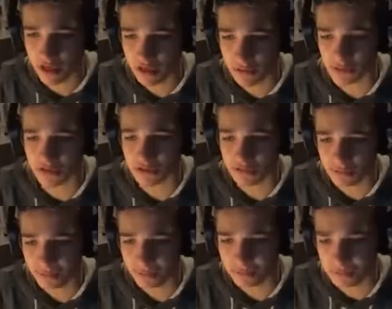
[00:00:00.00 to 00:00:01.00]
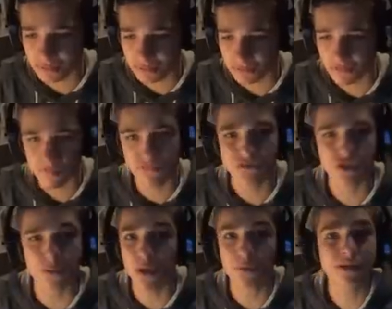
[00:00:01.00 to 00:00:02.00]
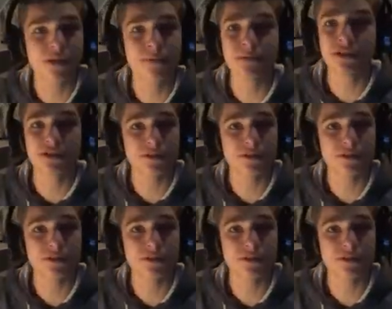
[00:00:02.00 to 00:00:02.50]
animals. Just blowing them to the